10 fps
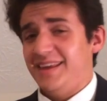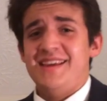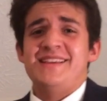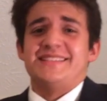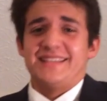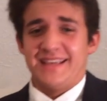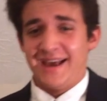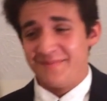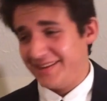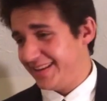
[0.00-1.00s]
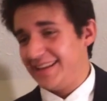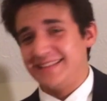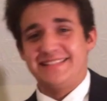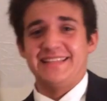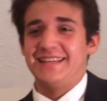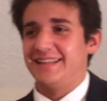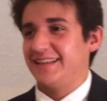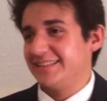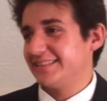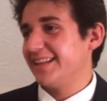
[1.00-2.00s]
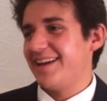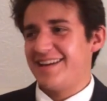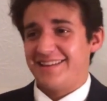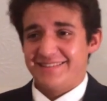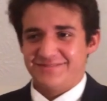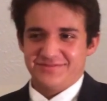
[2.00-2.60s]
Easy. I mean, it's like